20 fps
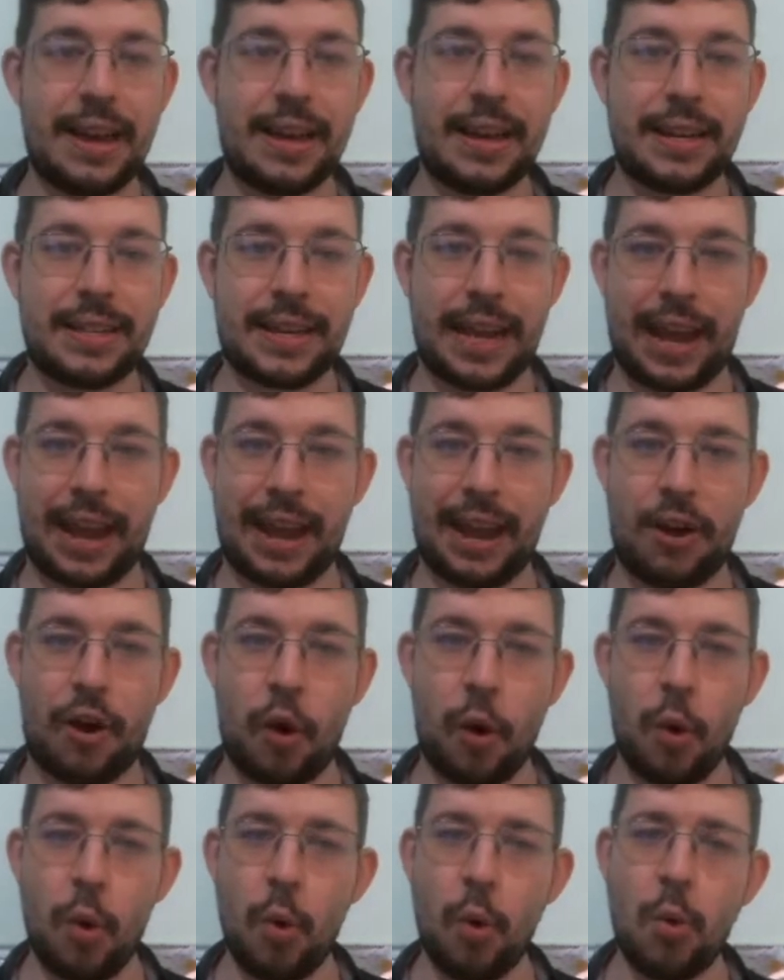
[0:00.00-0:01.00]
say,
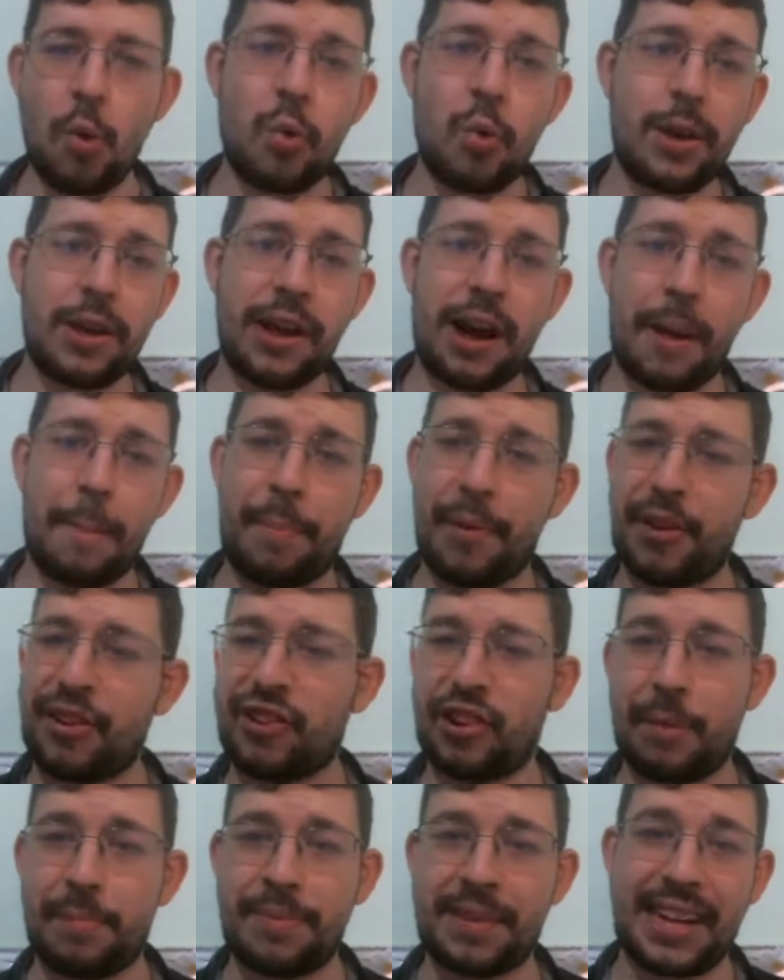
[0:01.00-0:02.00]
oh, your
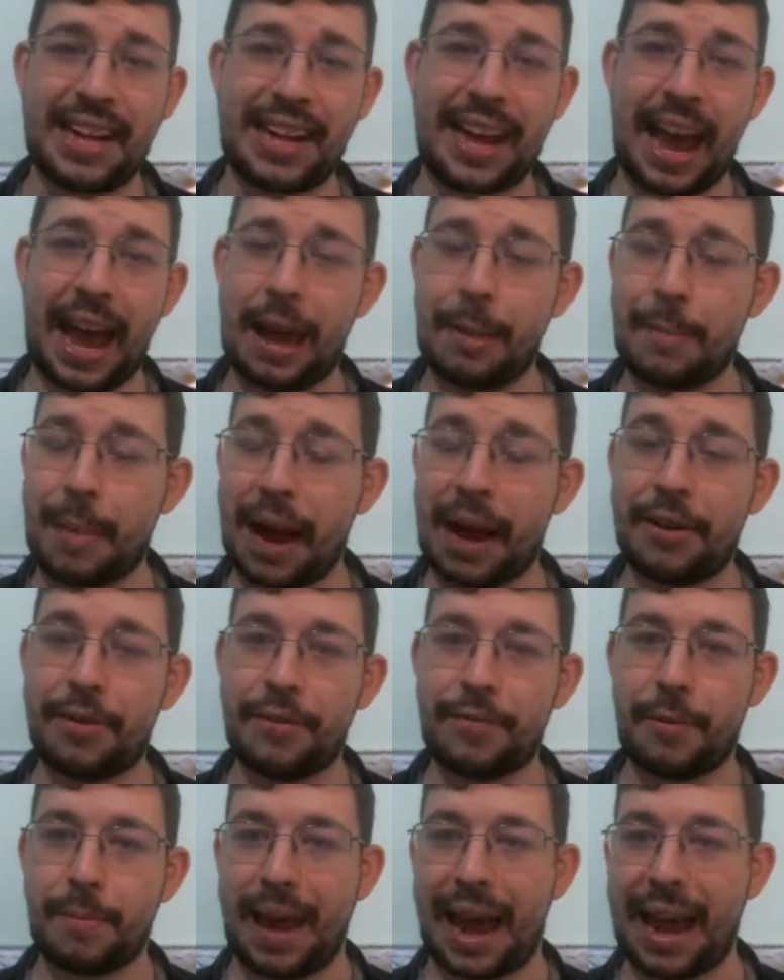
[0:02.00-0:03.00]
bishop came out
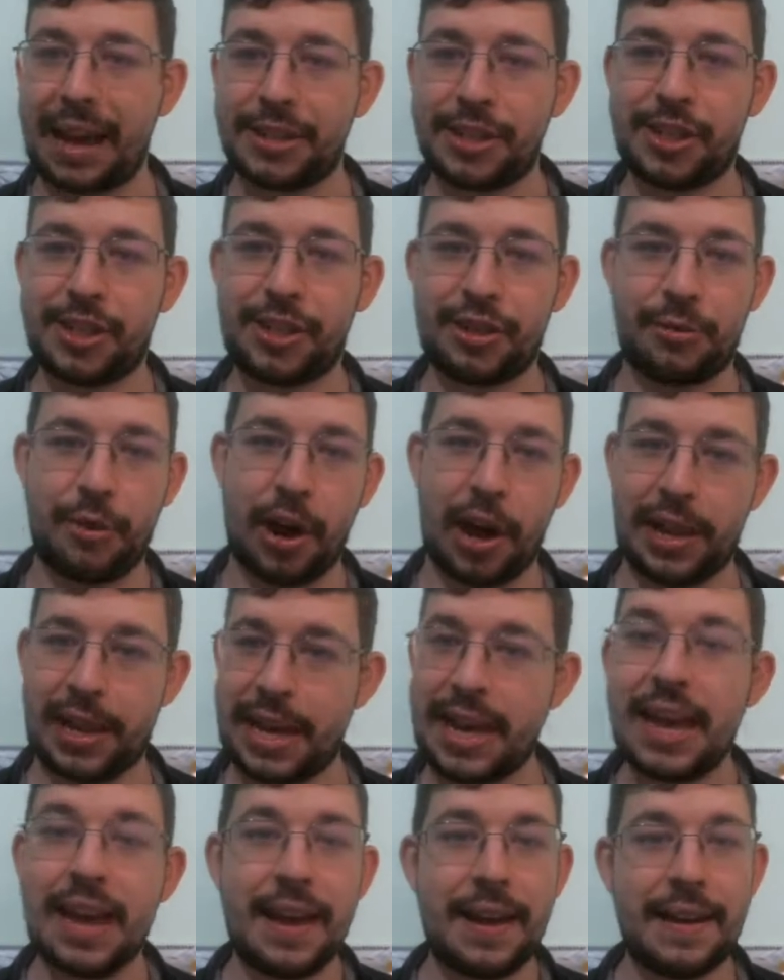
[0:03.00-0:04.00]
from the house too early.
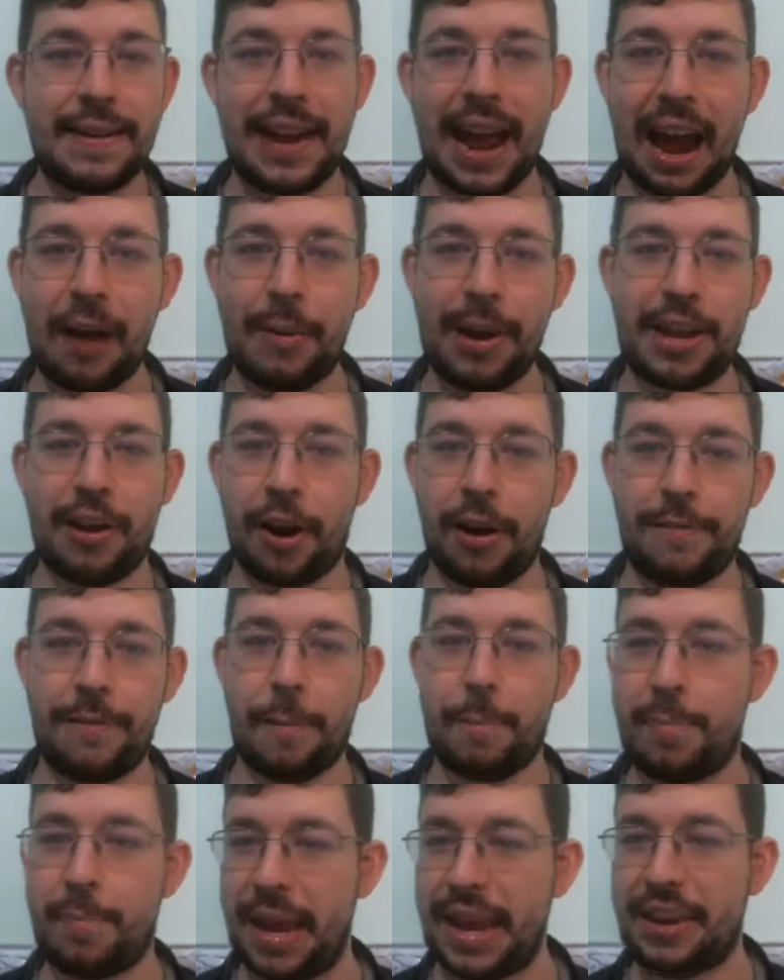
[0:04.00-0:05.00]
Now we go for
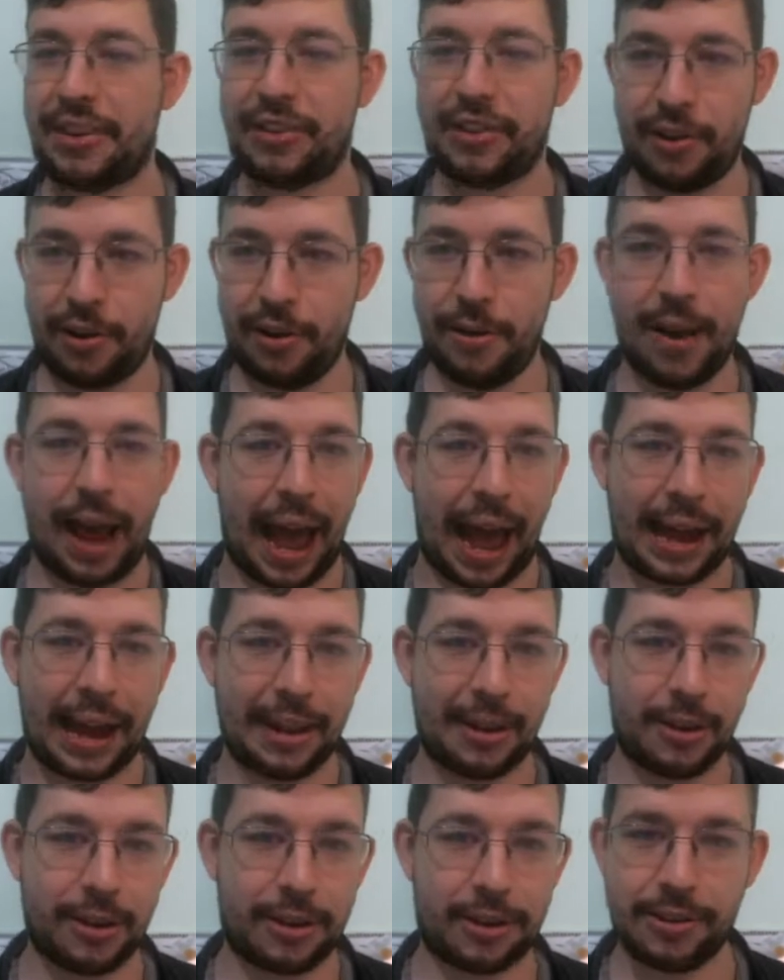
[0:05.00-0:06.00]
b2, and
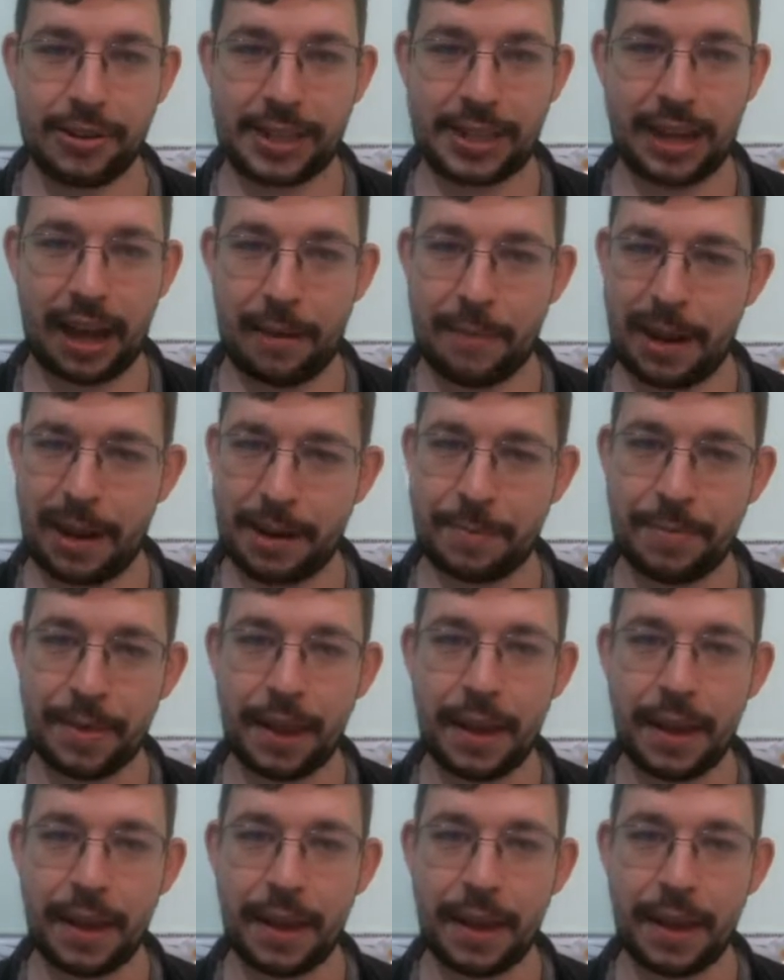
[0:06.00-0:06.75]
look who's coming.